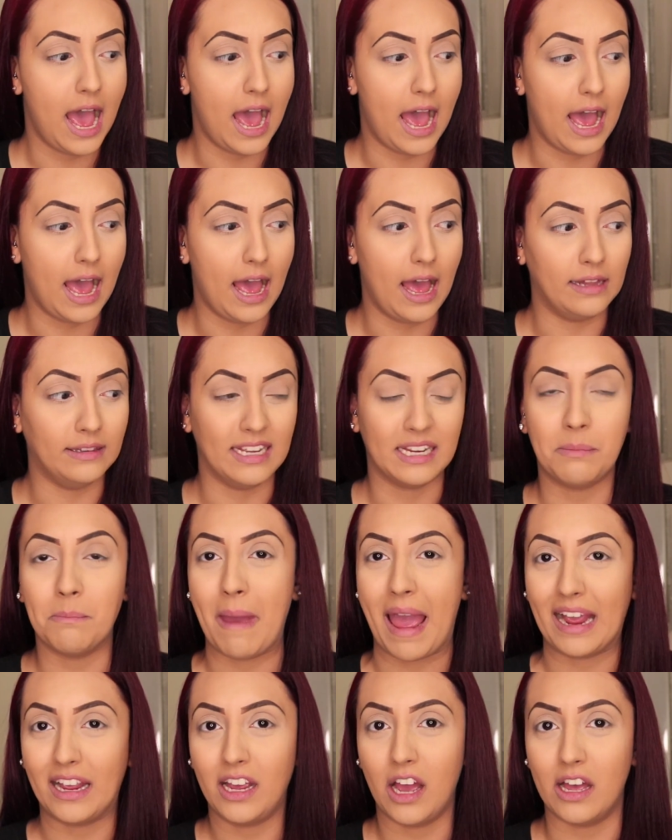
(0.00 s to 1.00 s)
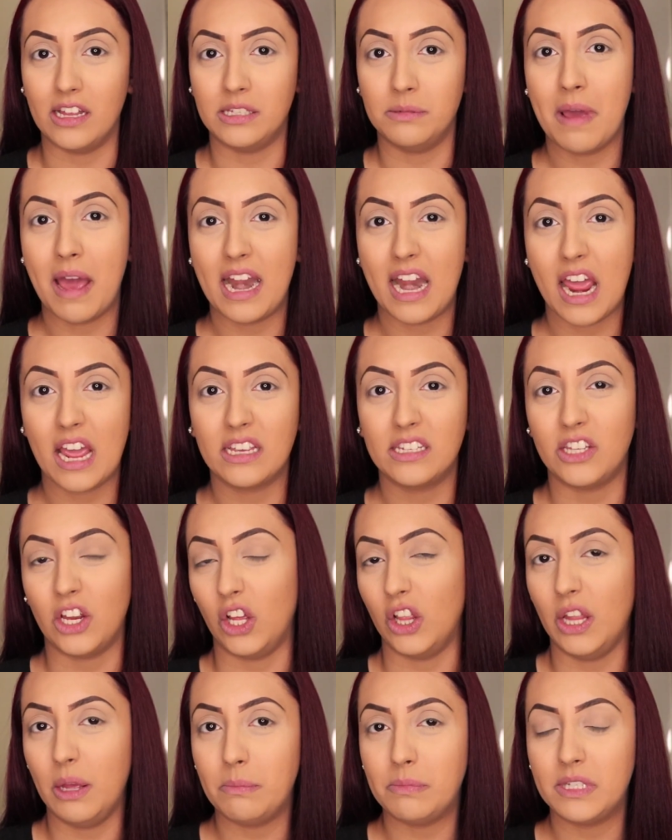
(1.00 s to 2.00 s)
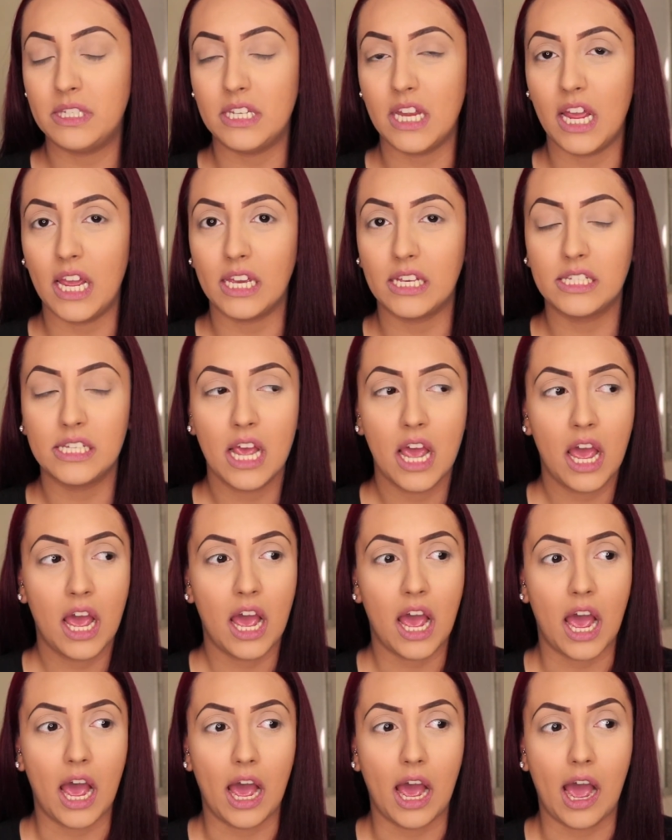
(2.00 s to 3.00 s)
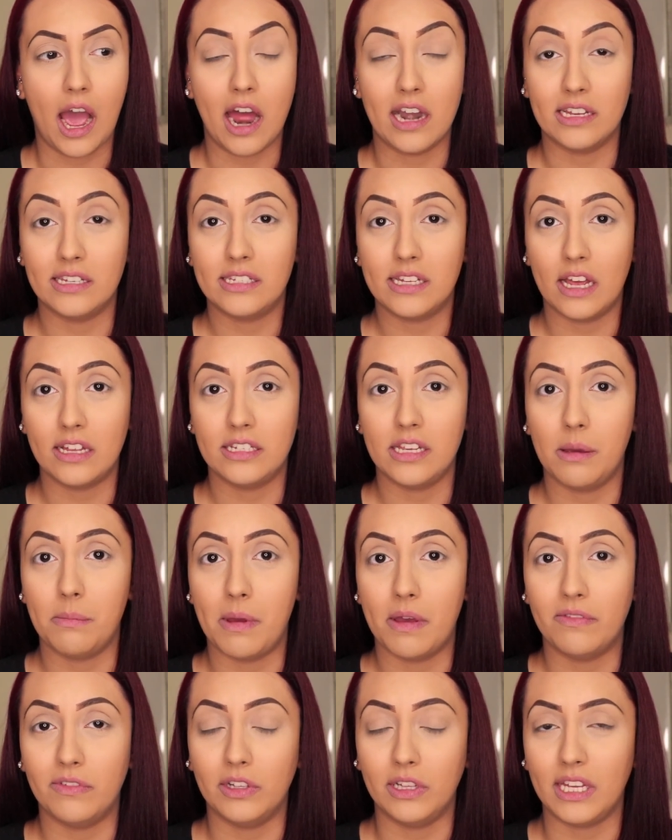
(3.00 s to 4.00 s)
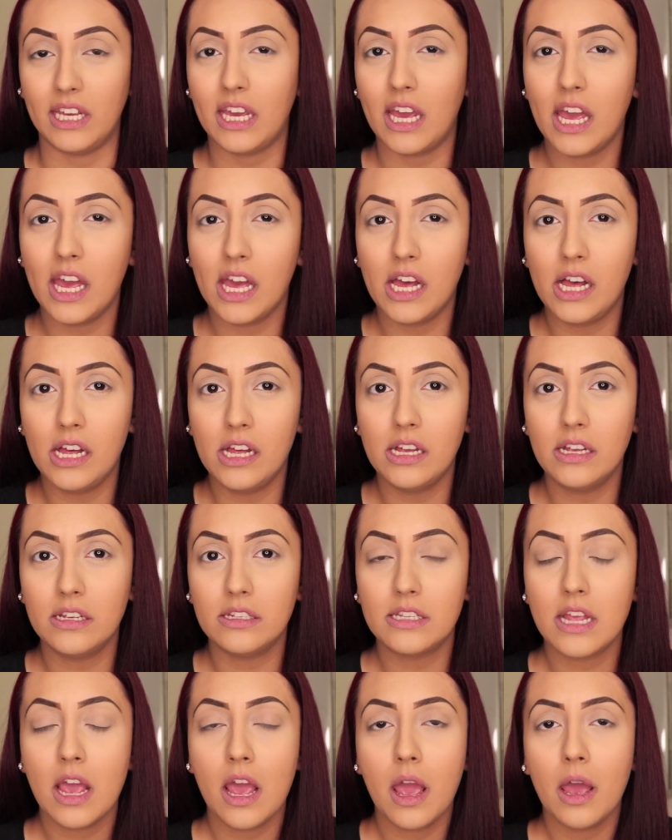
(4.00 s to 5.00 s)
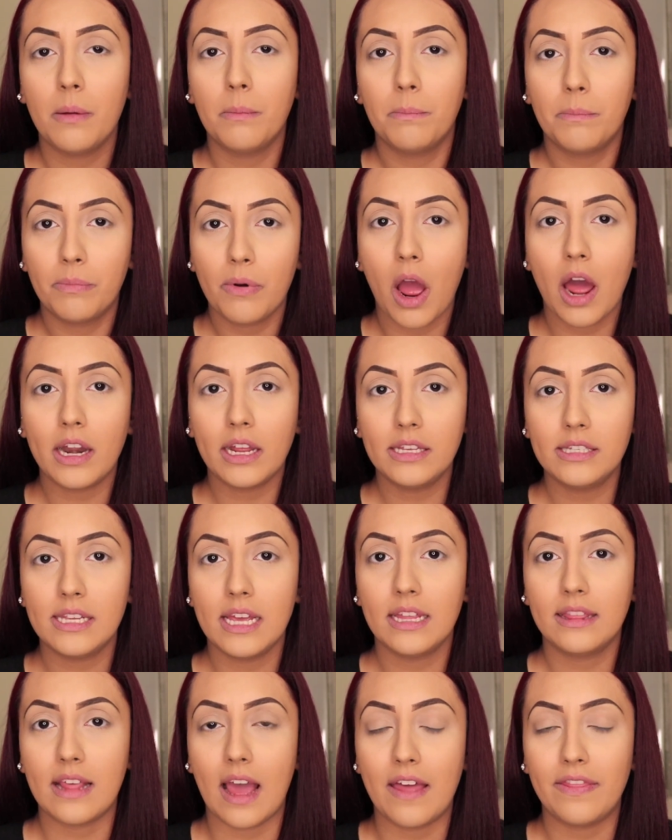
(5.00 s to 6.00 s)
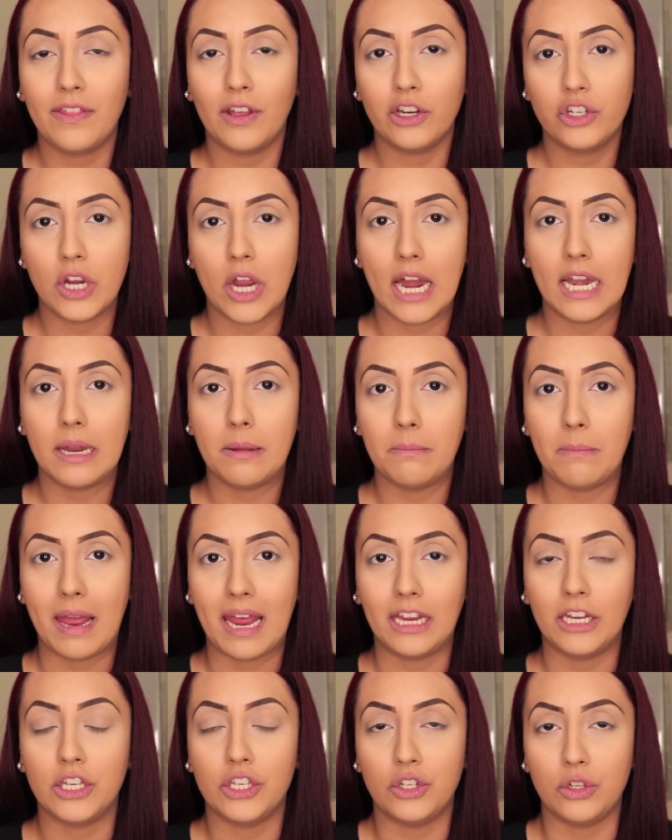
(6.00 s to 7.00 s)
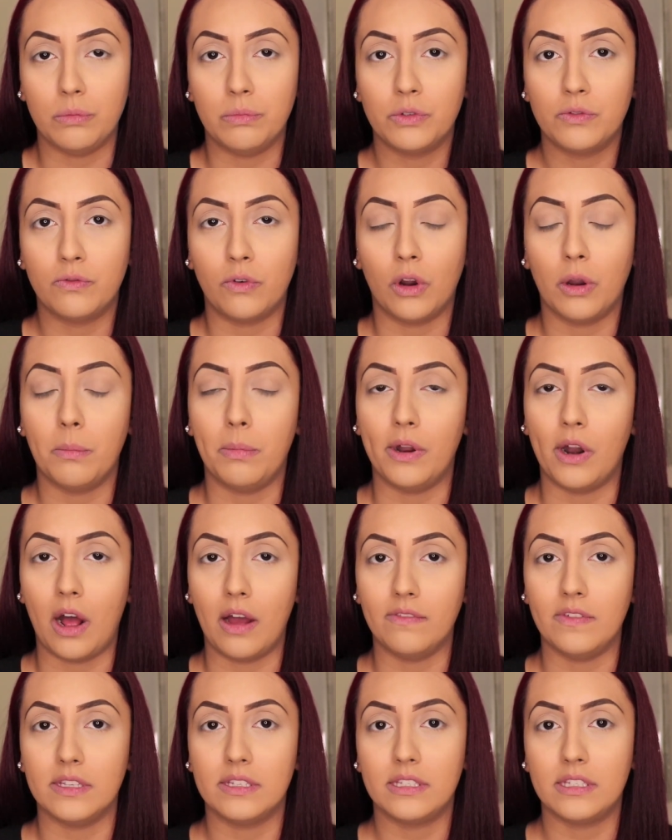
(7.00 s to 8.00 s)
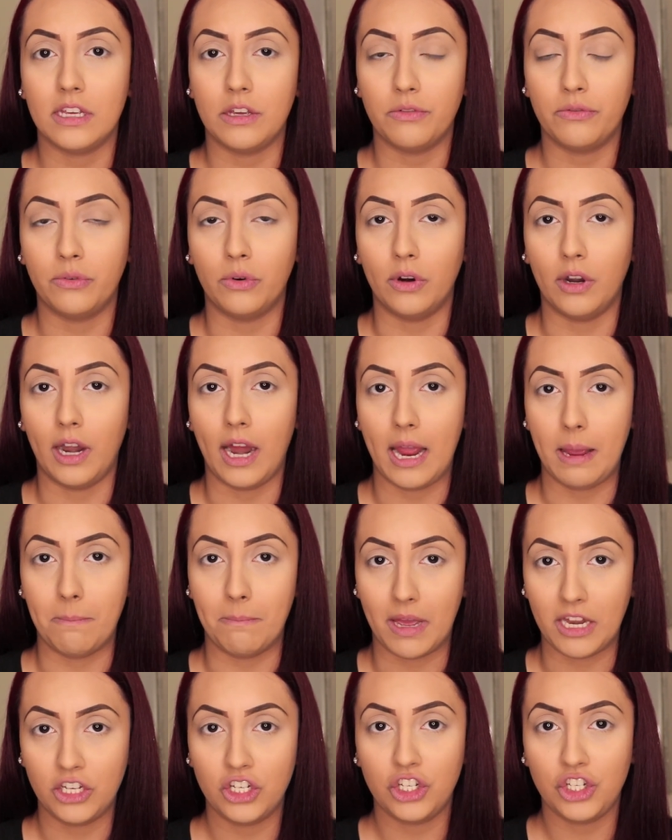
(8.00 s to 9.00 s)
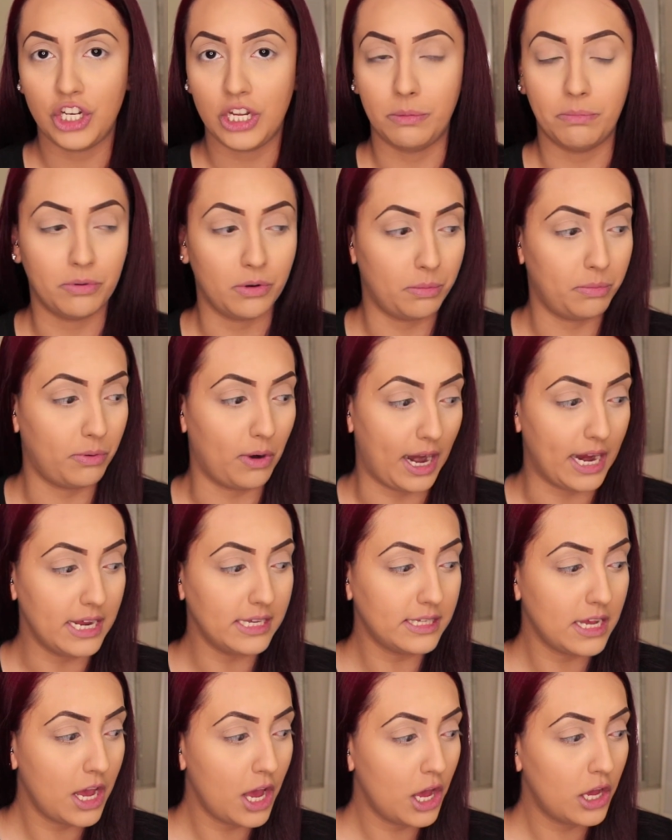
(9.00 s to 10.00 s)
like MAC Cosmetics, their lipsticks, Anastasia Beverly Hills, products like that they're trying to make dupes for, but obviously for a much cheaper price.